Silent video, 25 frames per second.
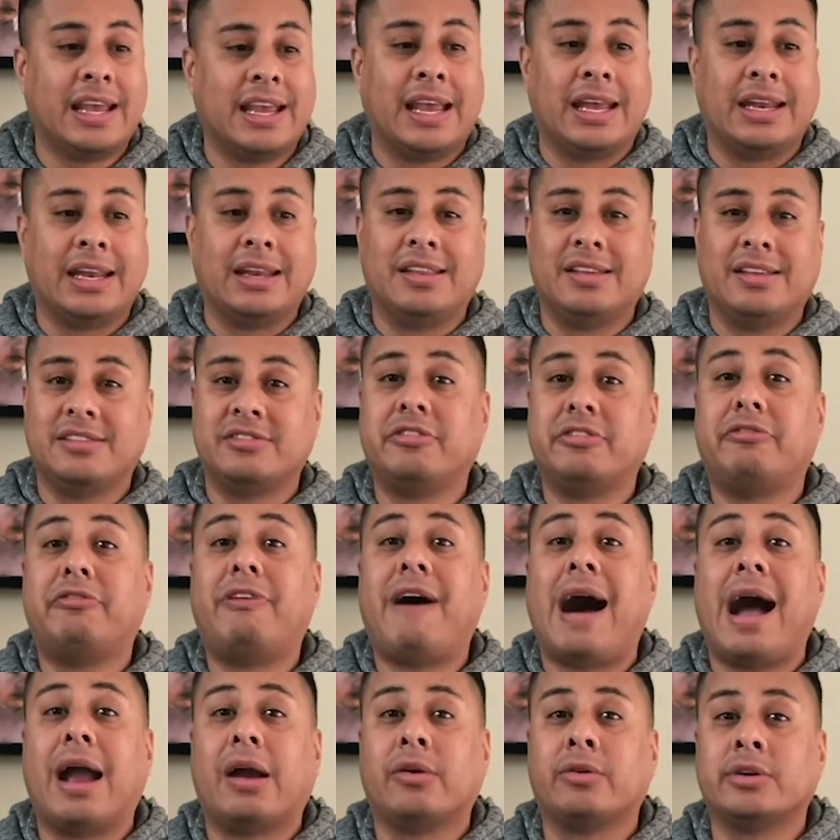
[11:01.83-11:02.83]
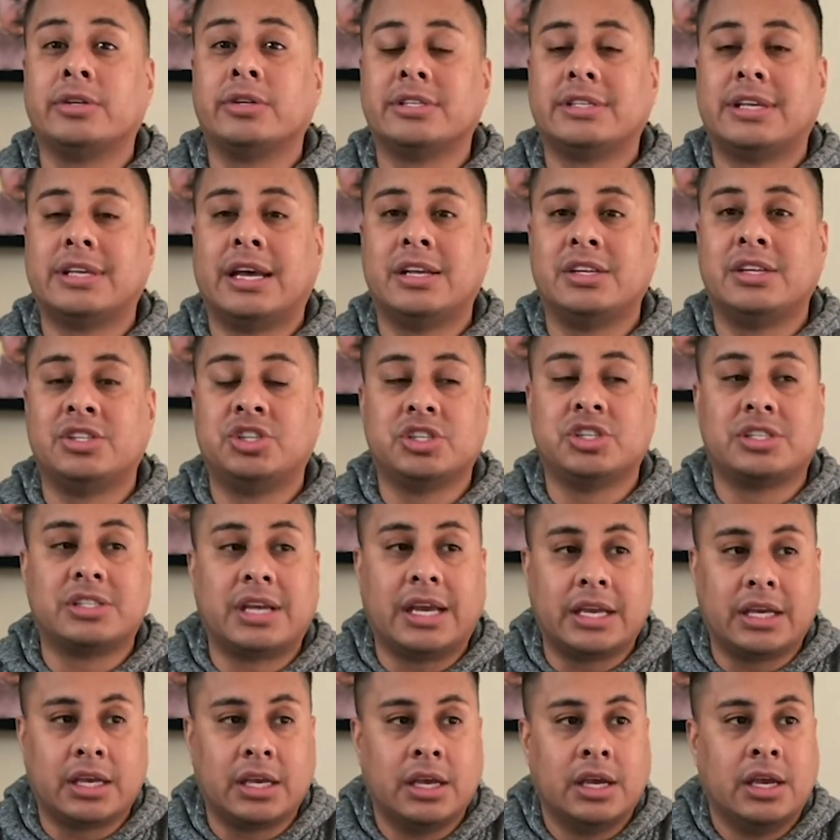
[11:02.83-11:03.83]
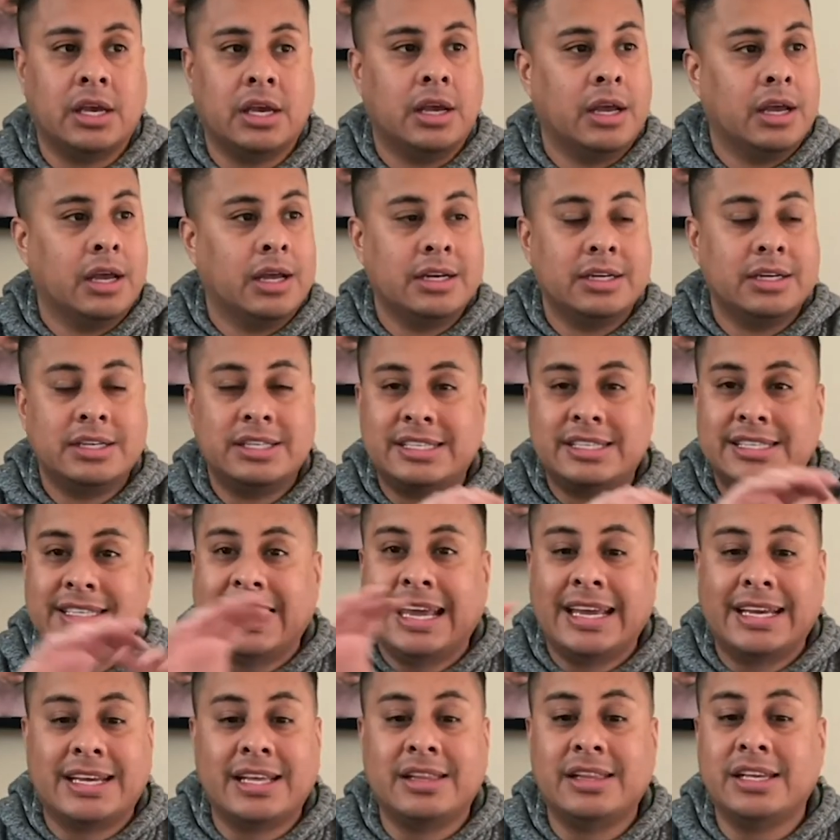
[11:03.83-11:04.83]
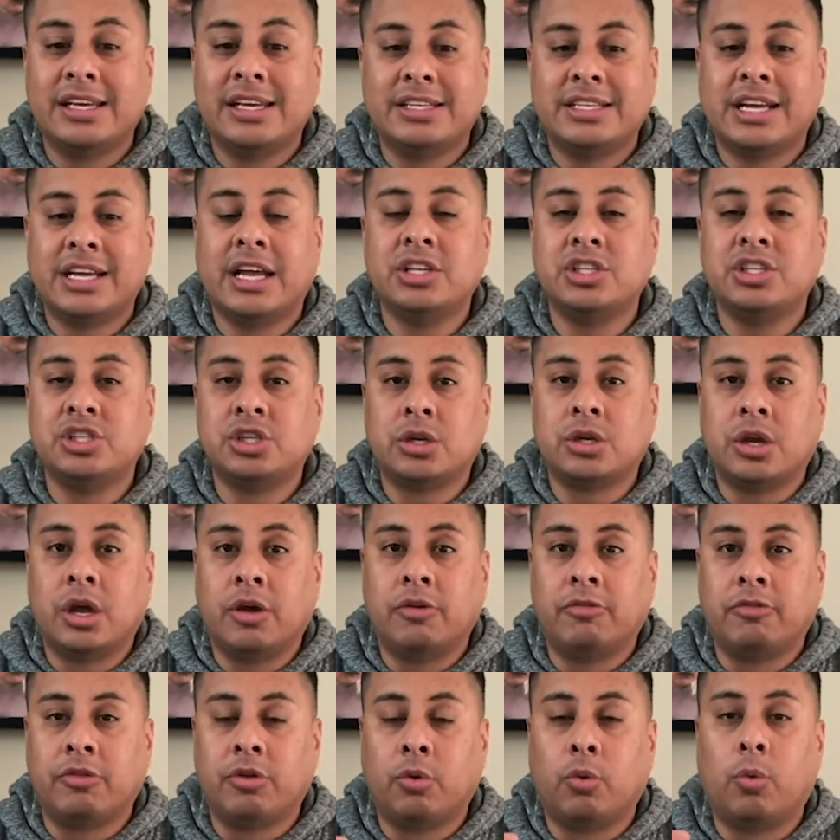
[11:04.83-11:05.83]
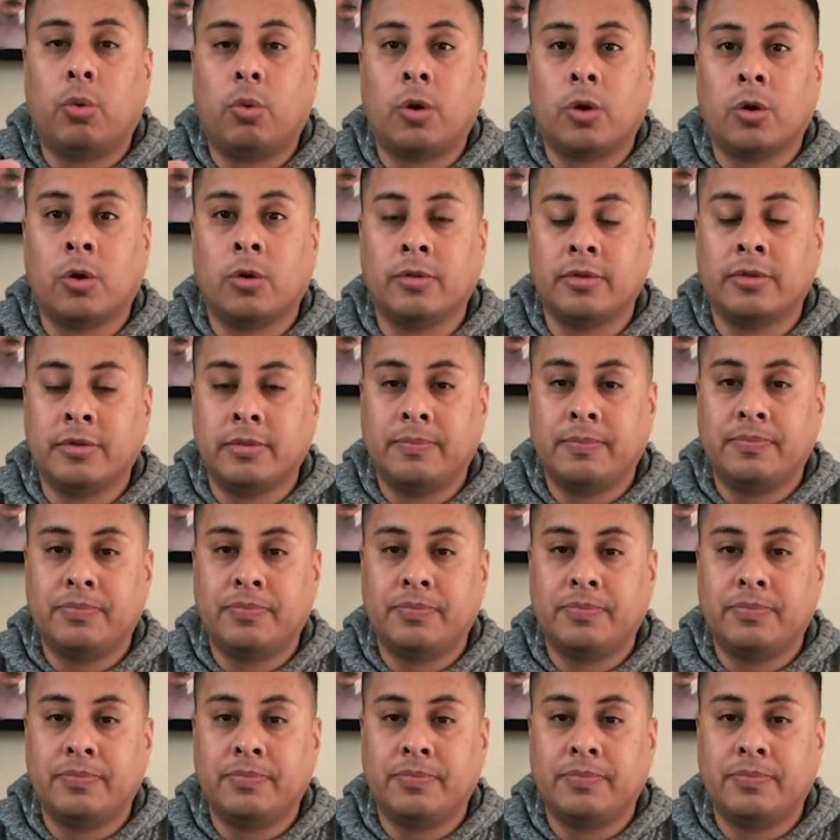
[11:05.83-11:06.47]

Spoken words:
and this virus that has just like taken the attention of the world.